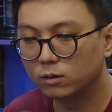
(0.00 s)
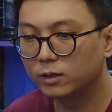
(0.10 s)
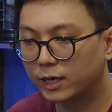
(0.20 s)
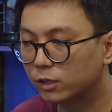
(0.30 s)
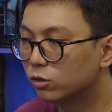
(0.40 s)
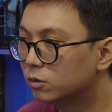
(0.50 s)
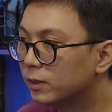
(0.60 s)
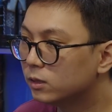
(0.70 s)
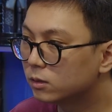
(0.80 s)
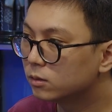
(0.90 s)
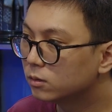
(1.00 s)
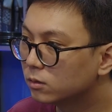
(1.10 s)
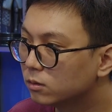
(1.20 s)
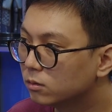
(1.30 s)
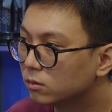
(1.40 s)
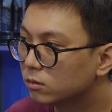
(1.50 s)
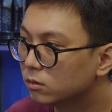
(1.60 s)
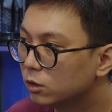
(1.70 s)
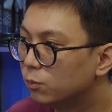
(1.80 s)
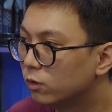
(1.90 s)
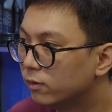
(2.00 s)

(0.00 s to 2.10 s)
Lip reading: they get 2 splits to prove